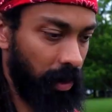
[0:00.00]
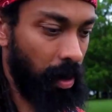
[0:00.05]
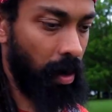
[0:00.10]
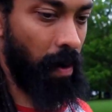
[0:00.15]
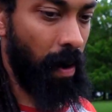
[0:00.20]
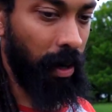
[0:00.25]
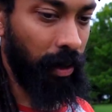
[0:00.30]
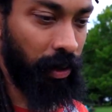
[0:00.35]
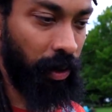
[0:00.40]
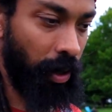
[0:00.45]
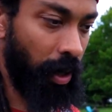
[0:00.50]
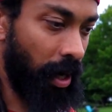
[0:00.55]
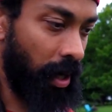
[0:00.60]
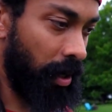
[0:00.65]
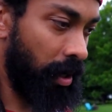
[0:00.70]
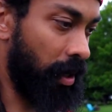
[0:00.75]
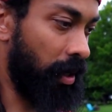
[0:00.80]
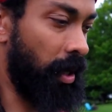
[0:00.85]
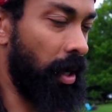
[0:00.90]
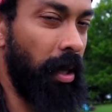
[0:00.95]
All right, so
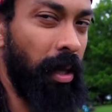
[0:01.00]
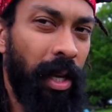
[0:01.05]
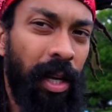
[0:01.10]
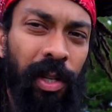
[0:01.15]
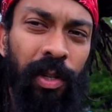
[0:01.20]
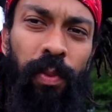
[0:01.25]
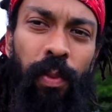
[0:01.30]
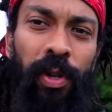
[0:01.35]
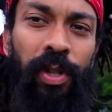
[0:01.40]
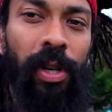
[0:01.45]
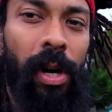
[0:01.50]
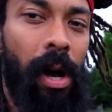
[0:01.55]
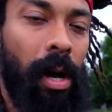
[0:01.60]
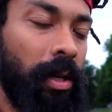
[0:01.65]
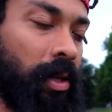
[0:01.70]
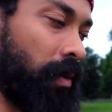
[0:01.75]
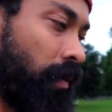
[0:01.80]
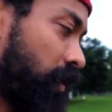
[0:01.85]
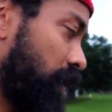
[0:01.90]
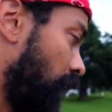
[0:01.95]
these
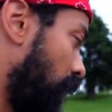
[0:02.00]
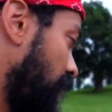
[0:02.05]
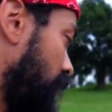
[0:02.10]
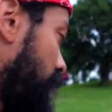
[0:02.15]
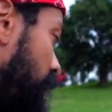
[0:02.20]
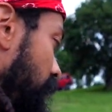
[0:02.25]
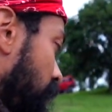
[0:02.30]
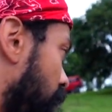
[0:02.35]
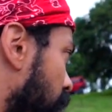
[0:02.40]
results with,